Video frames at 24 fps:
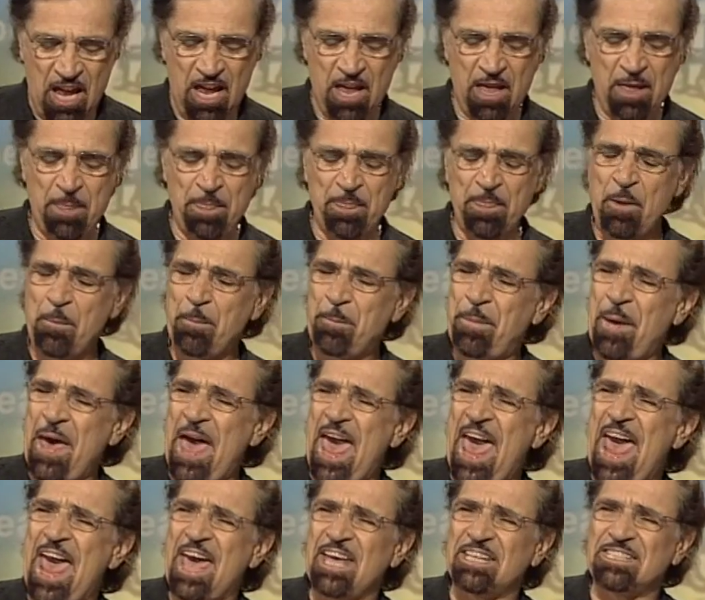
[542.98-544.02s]
In the
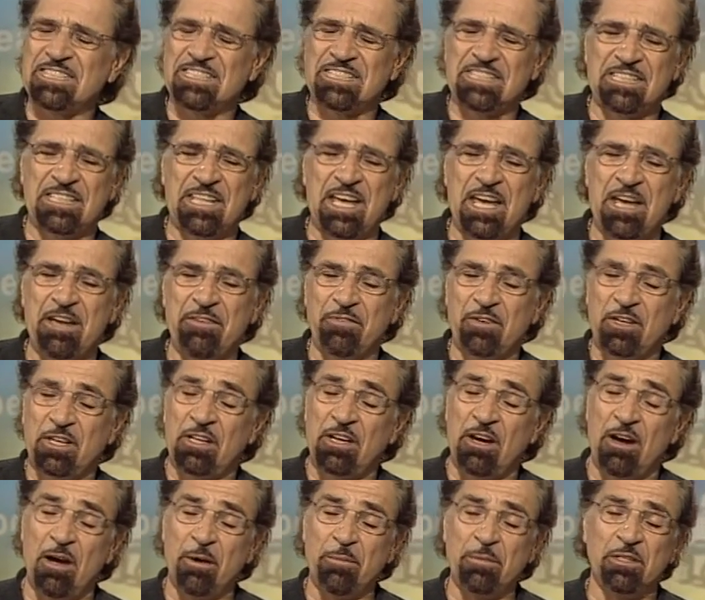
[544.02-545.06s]
past they've
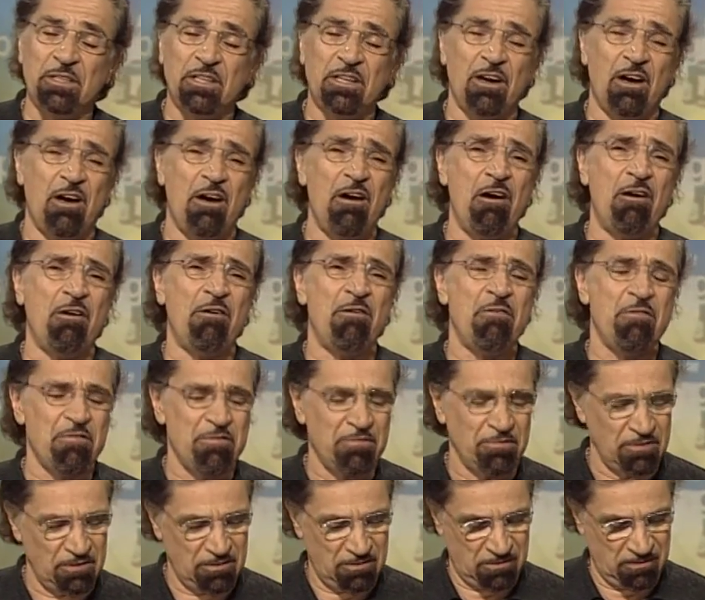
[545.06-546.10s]
come and gone,
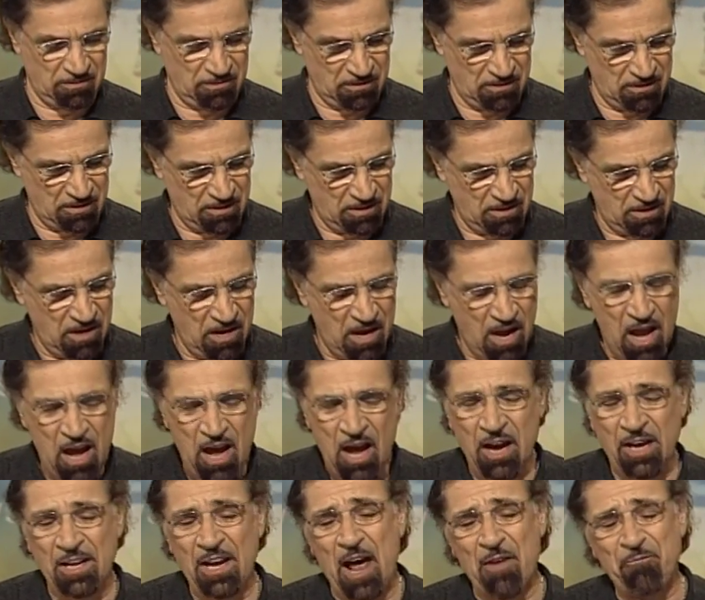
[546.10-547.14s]

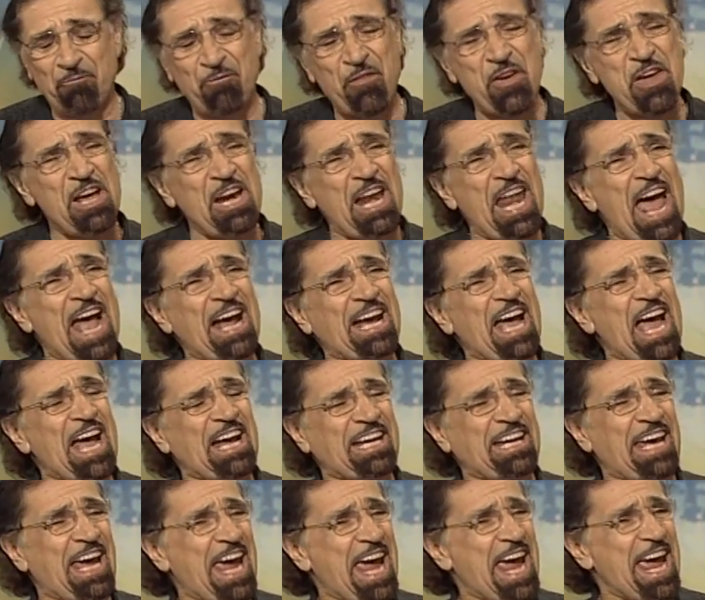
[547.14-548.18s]
and I feel like I
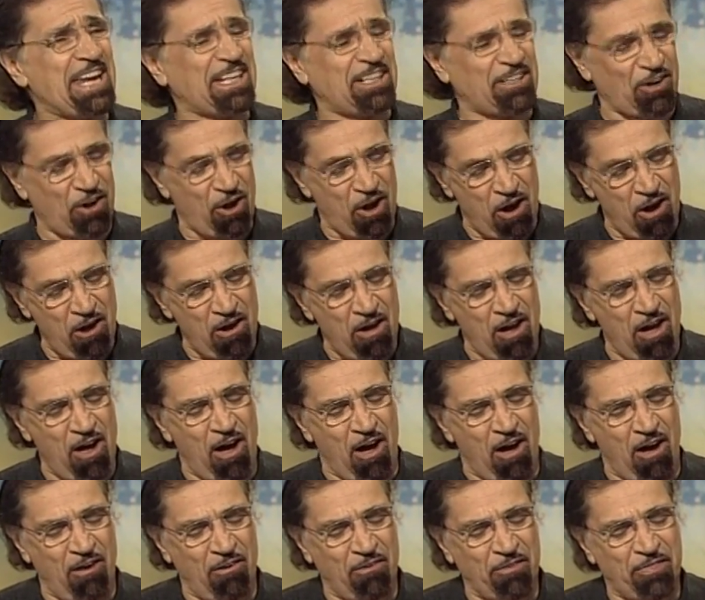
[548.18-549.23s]
can't go
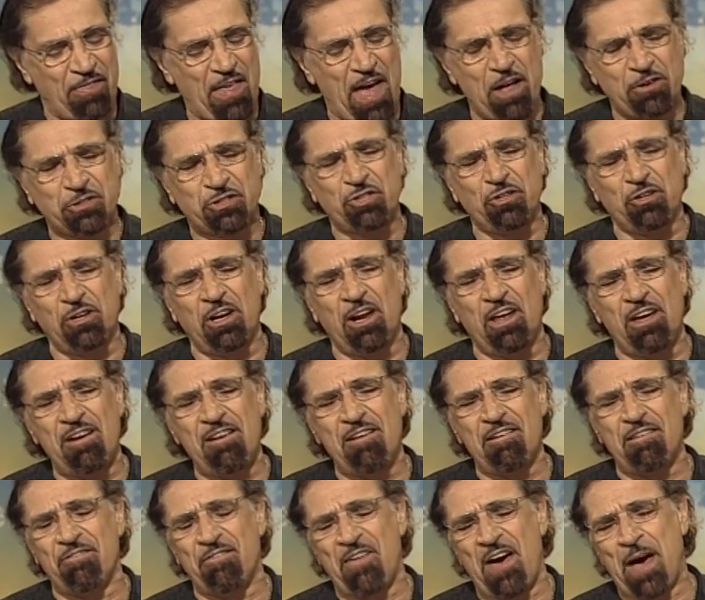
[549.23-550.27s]
on without your
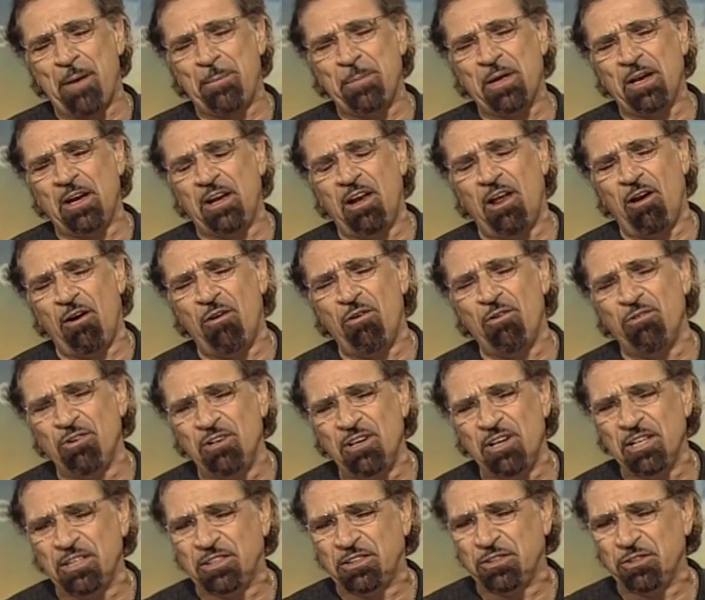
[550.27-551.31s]
love. I've been
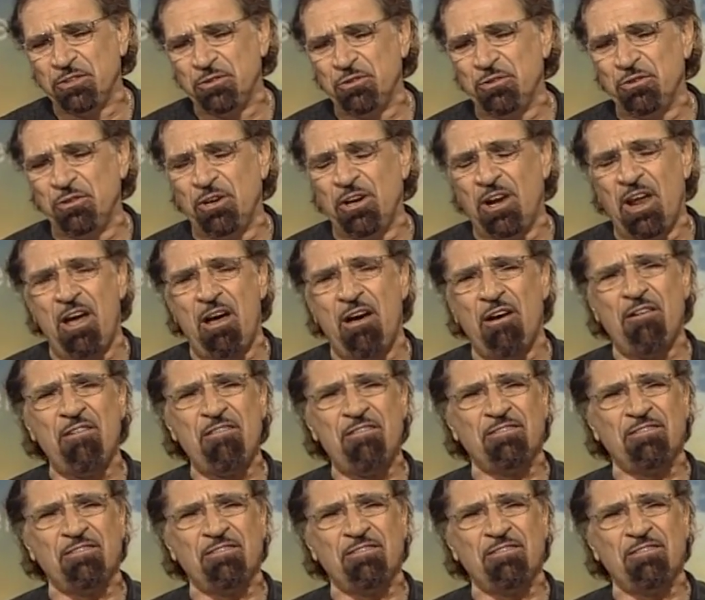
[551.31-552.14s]
lonely too long.